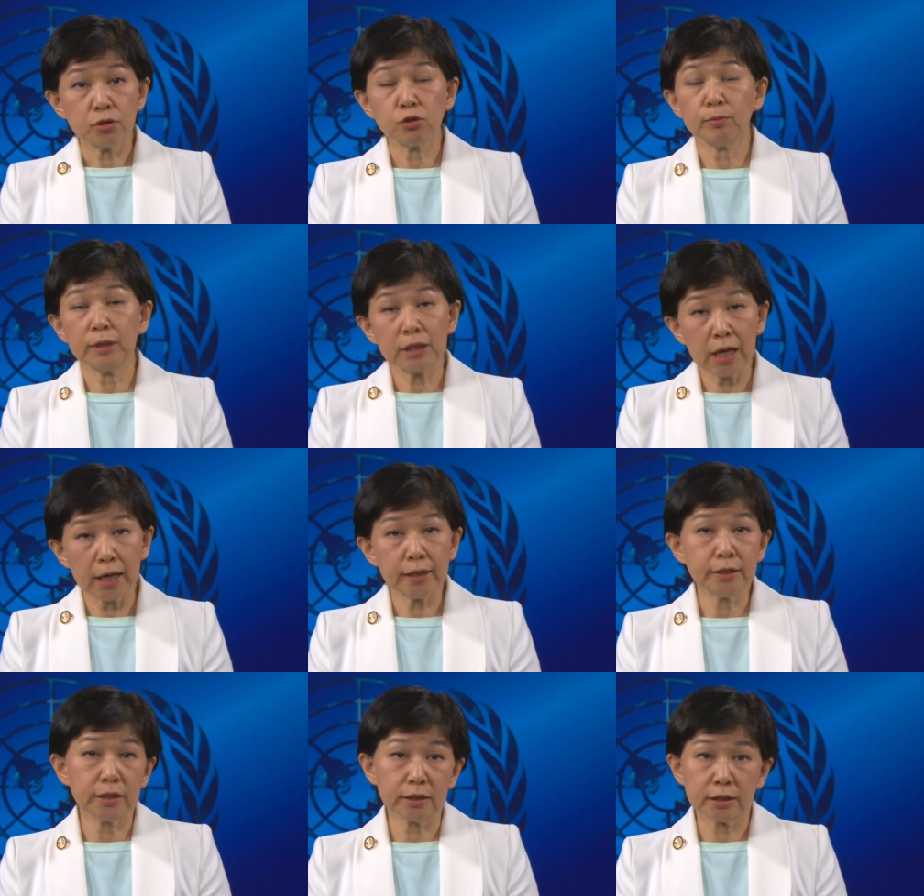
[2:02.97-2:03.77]
to be
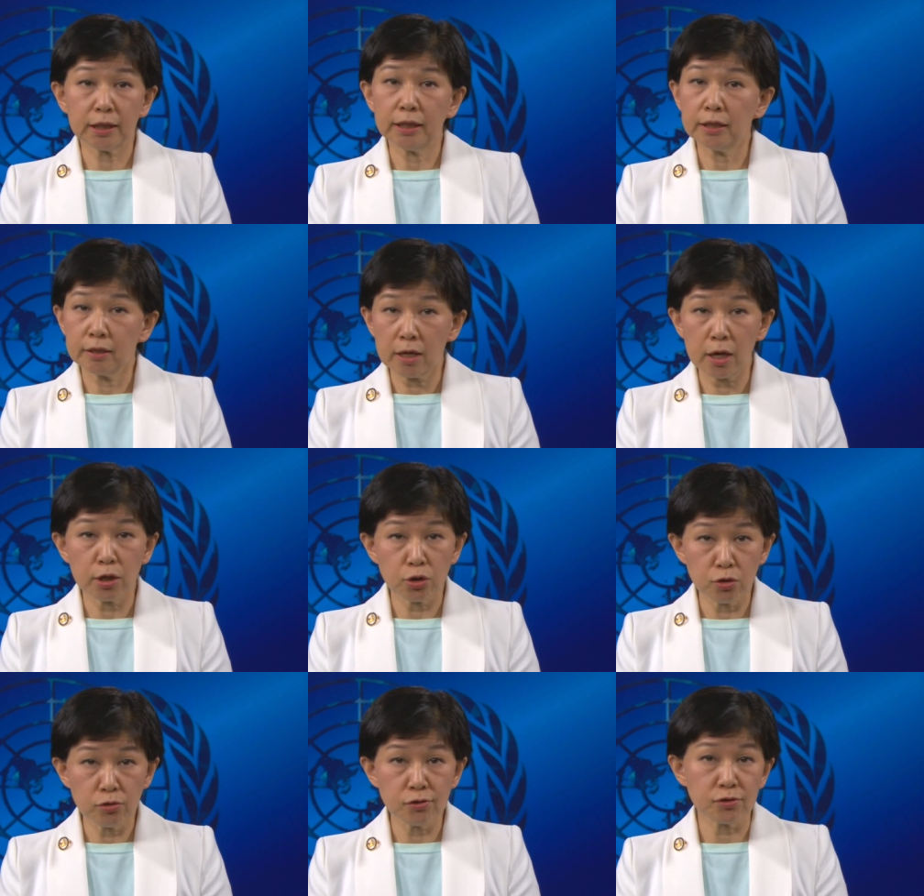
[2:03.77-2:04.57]
guided in their
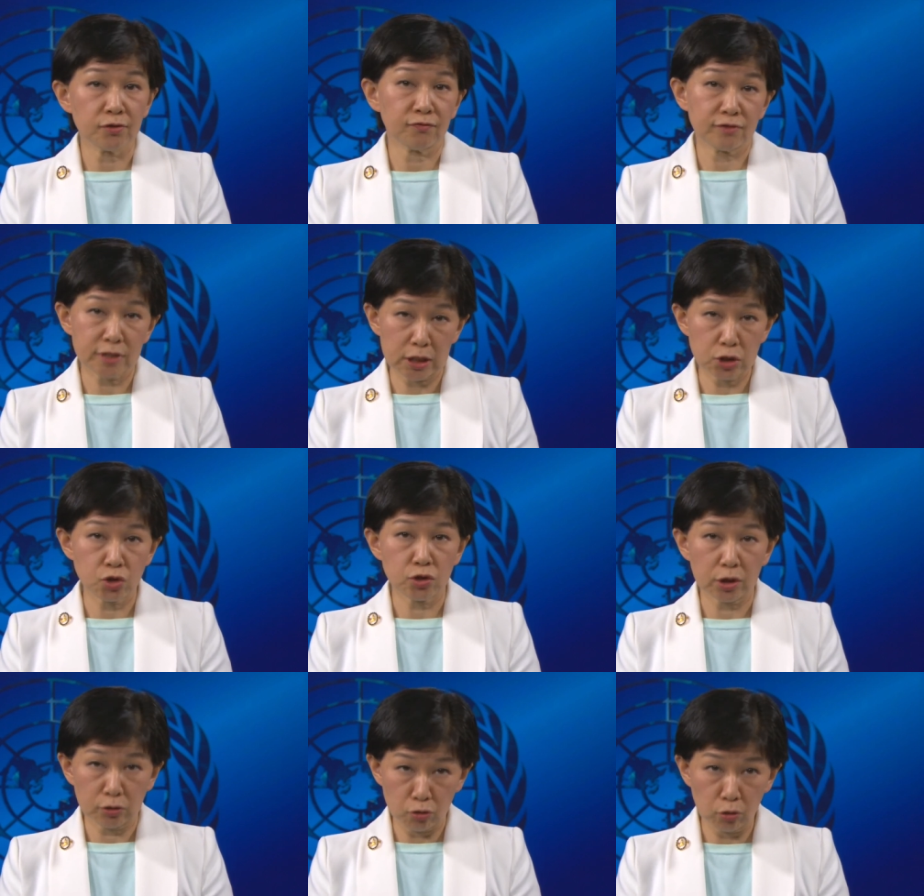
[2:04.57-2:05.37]
use of
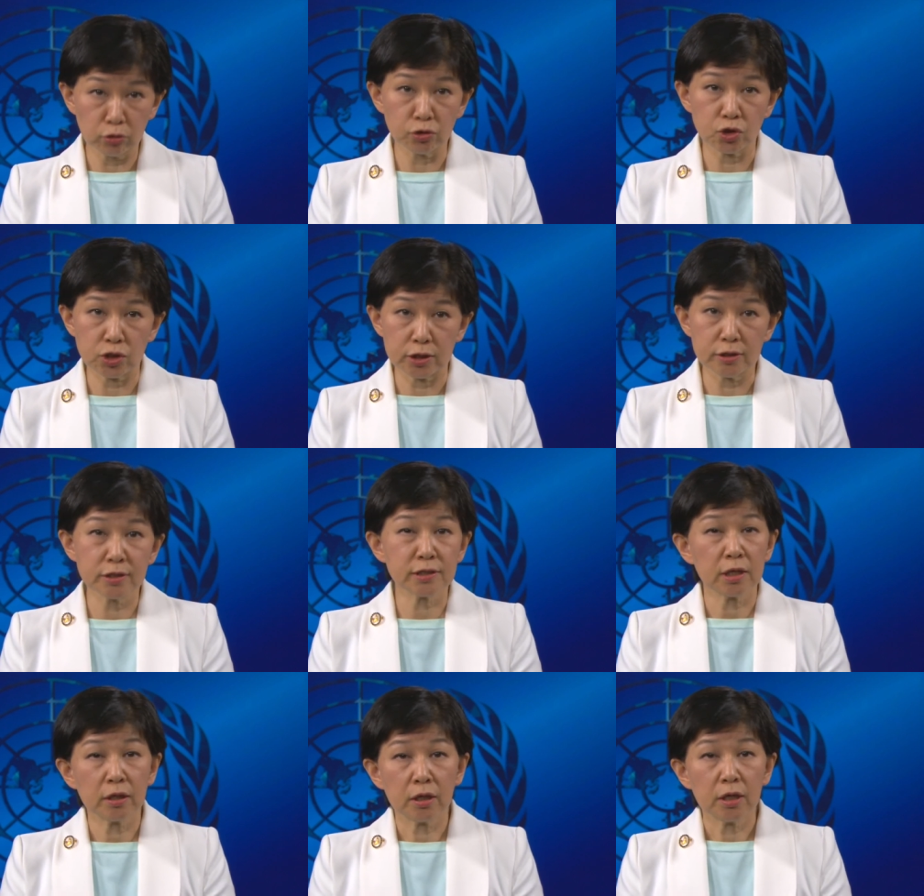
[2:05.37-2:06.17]
such
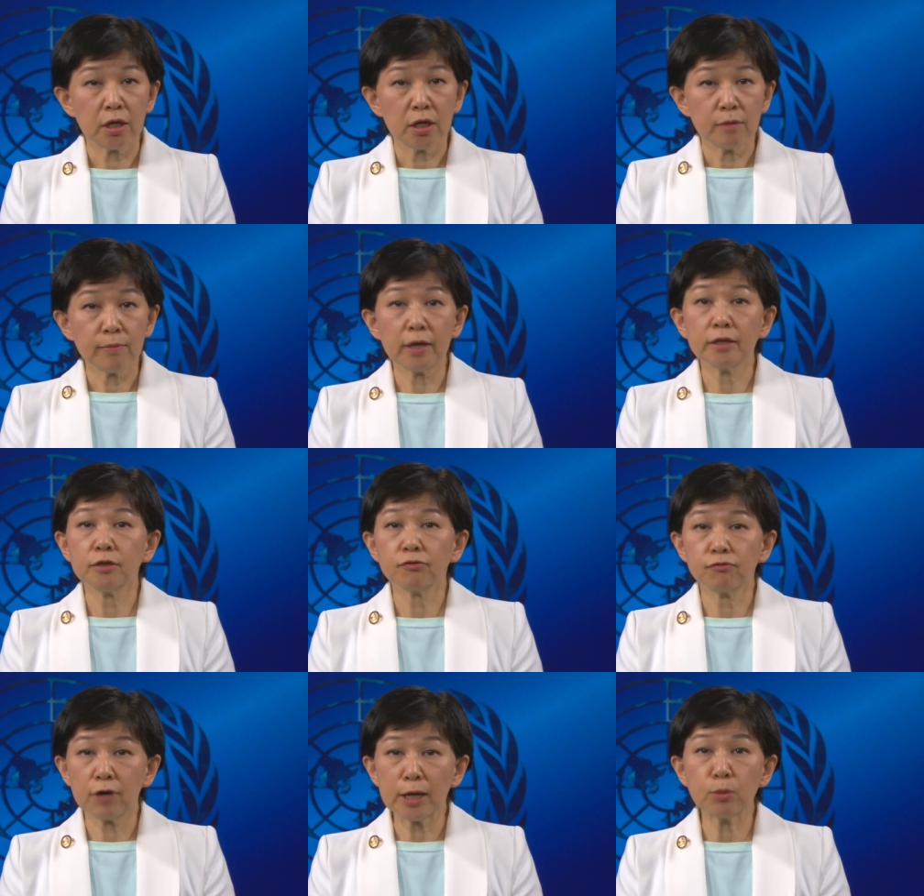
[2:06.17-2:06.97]
technologies by
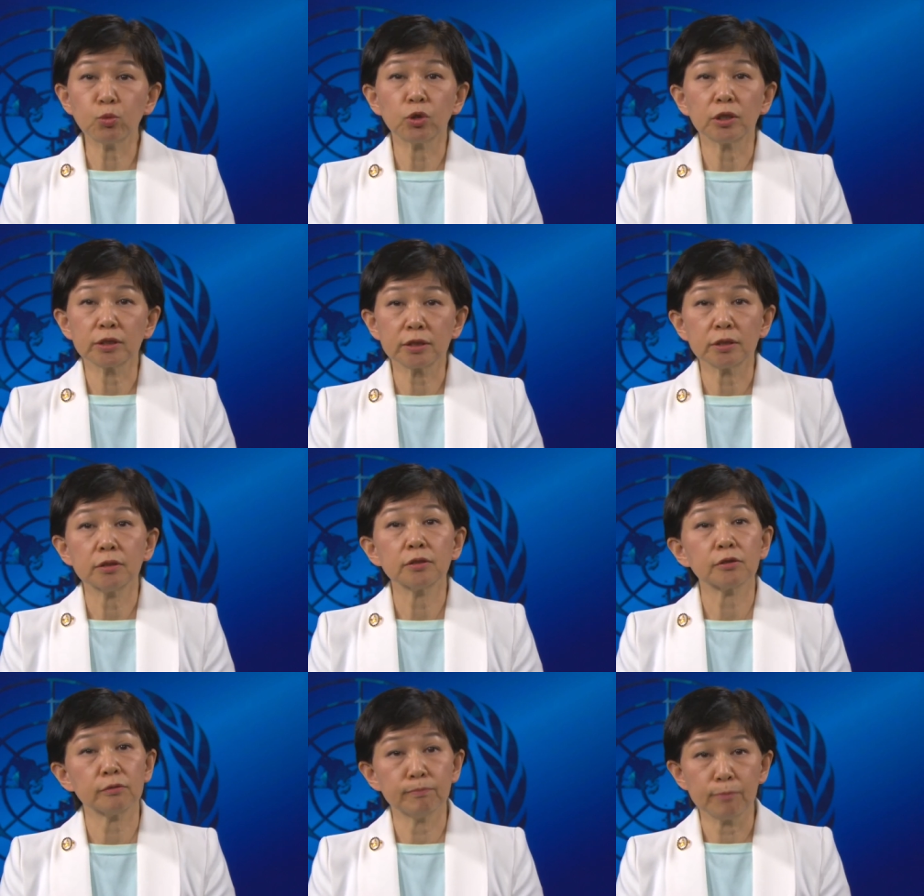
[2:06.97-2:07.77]
a framework
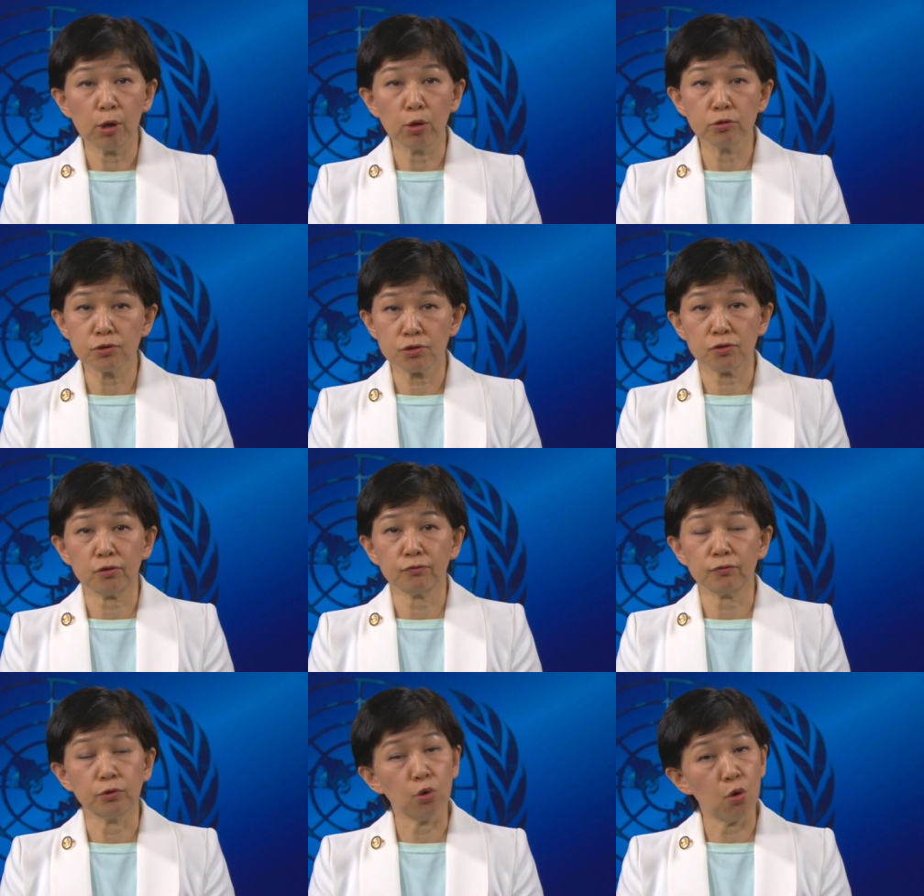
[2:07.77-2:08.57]
composed
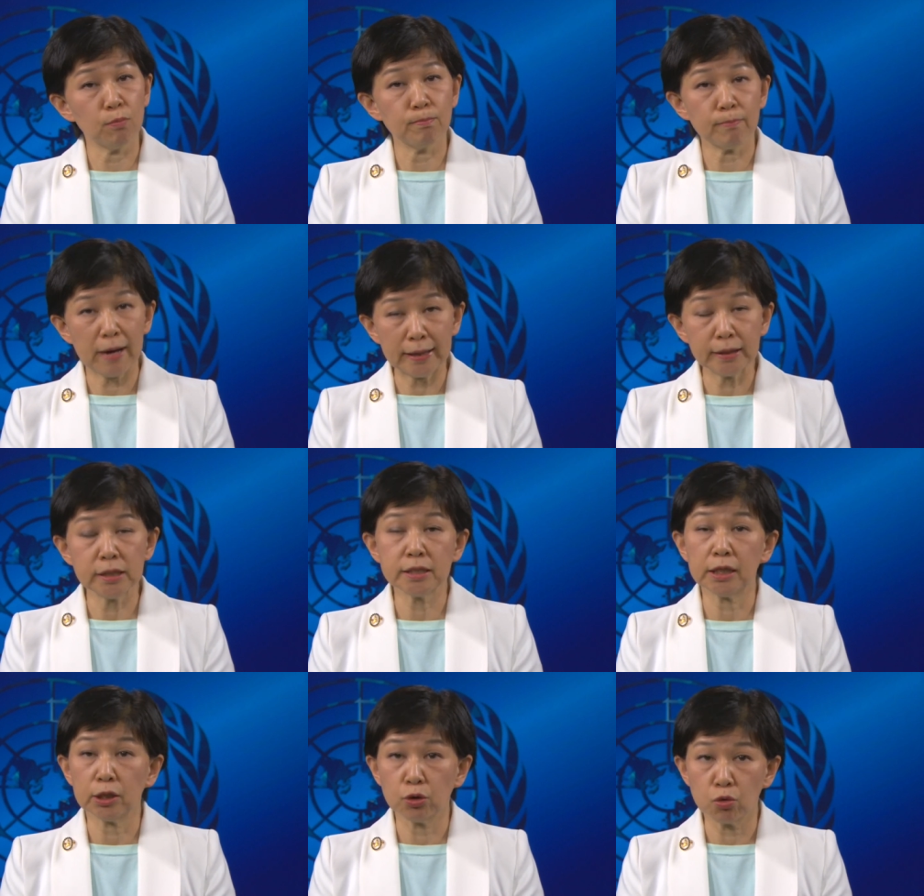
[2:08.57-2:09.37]
of non
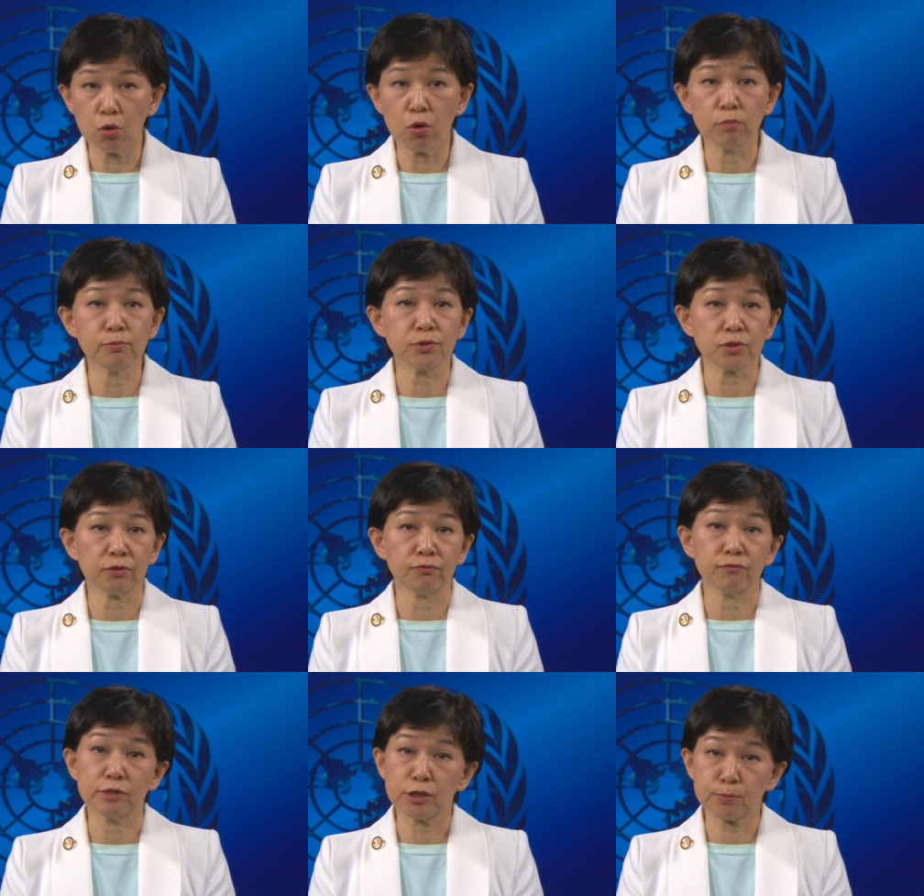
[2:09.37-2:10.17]
binding norms
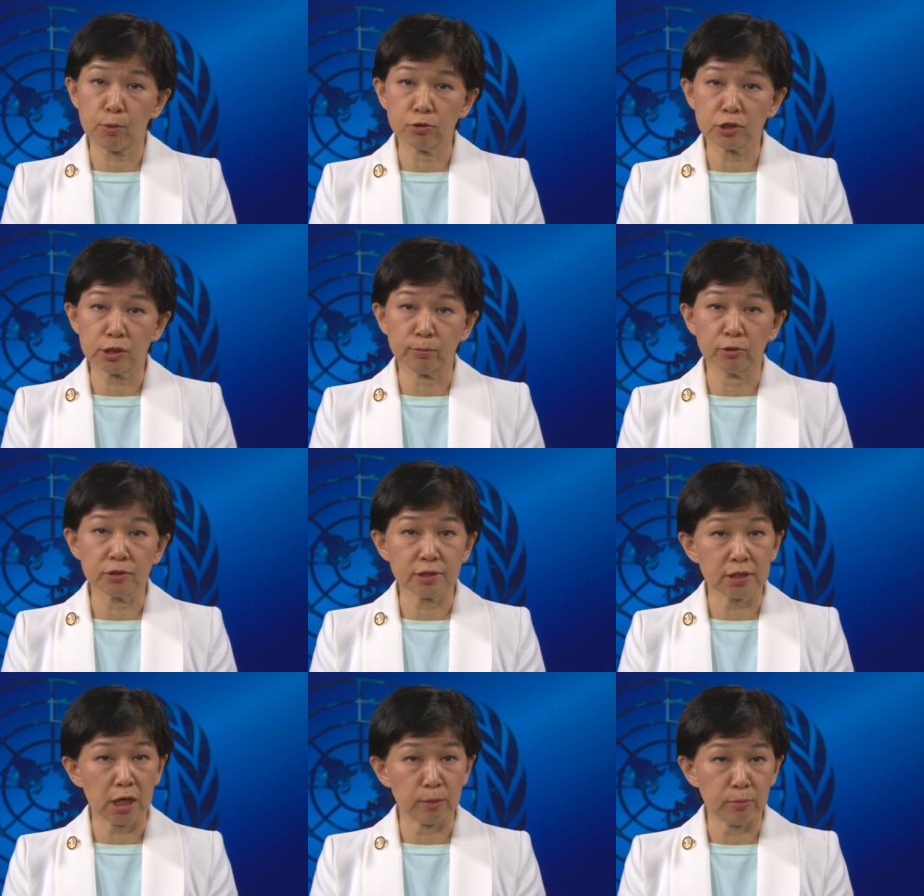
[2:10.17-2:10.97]
of responsible
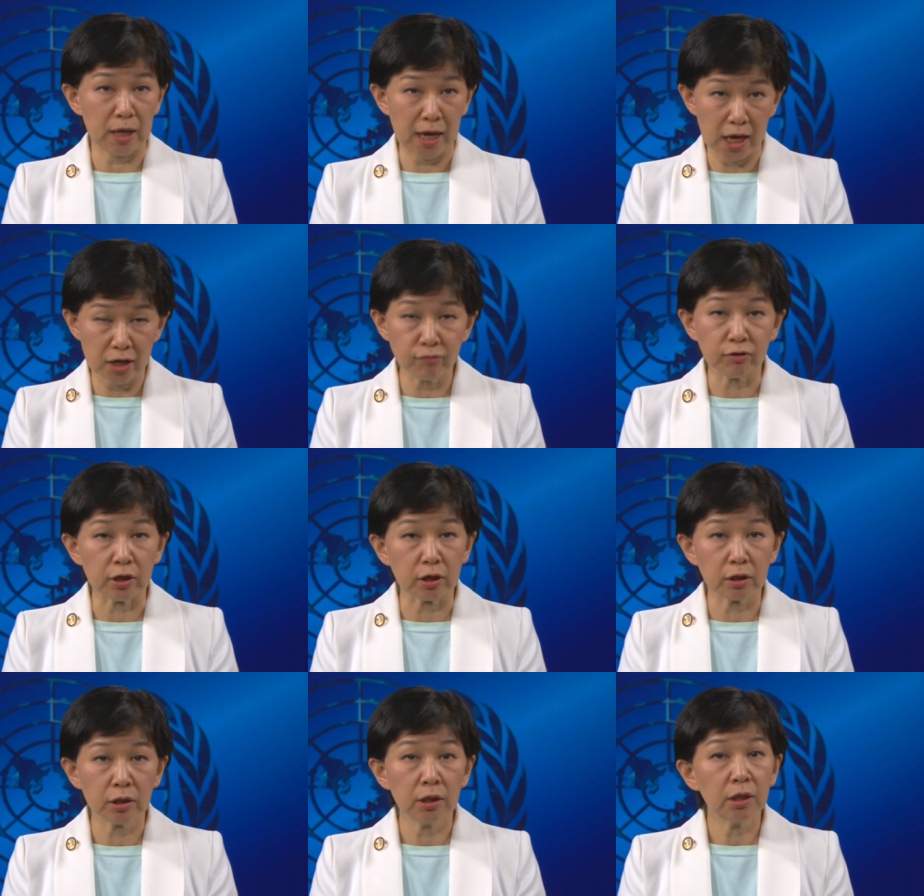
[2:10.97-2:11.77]
state
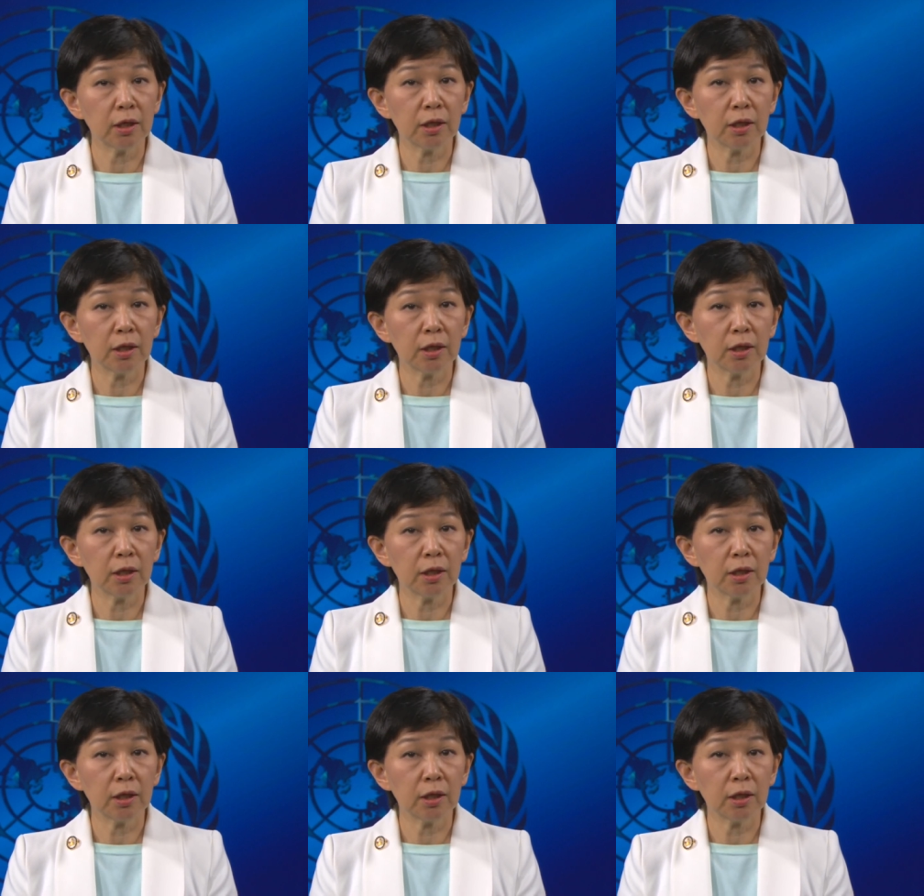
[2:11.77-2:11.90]
behavior